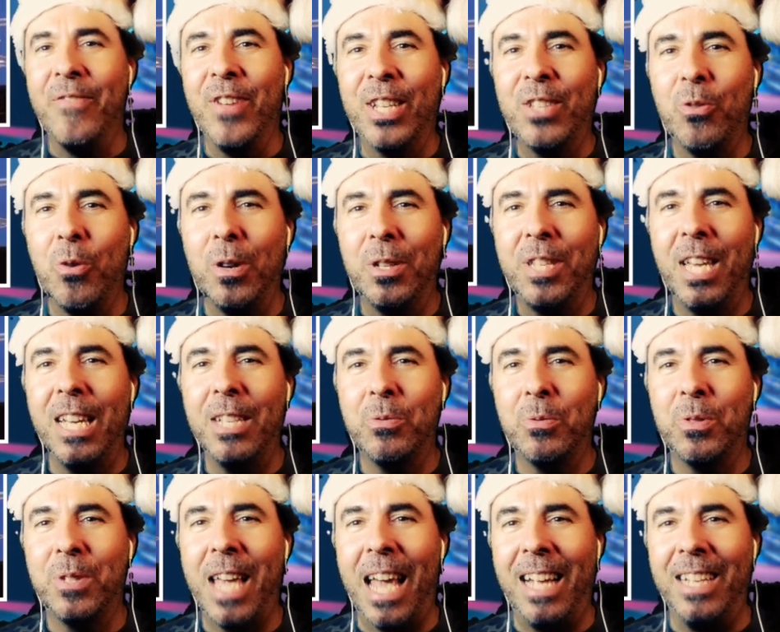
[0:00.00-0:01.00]
Victor Ortiz
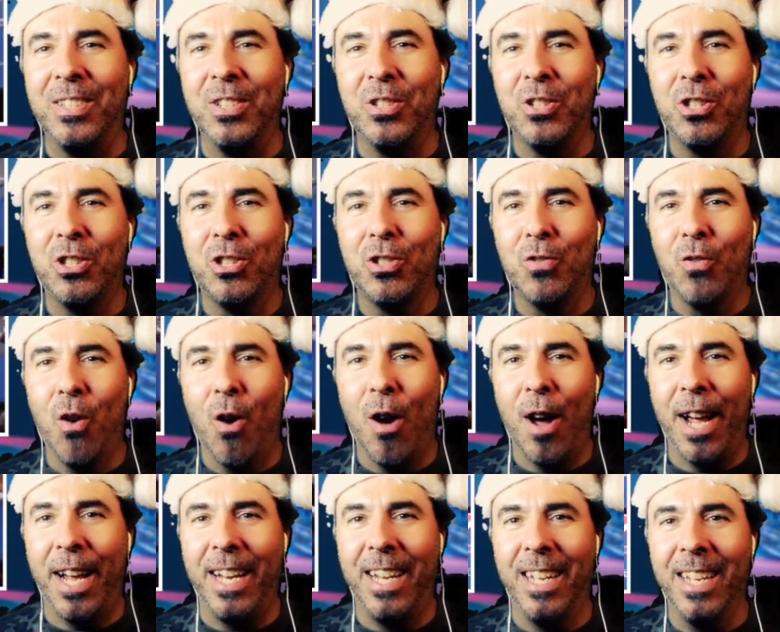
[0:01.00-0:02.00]
was getting
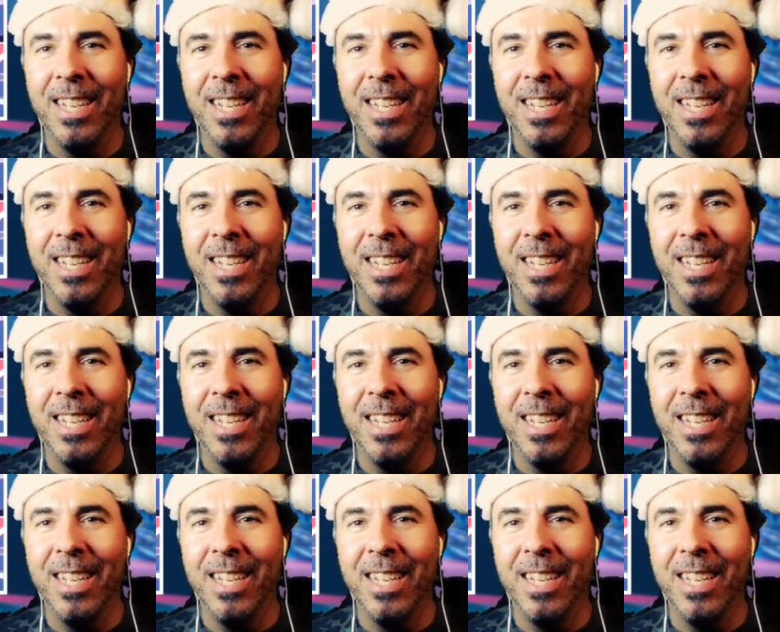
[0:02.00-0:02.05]
destroyed.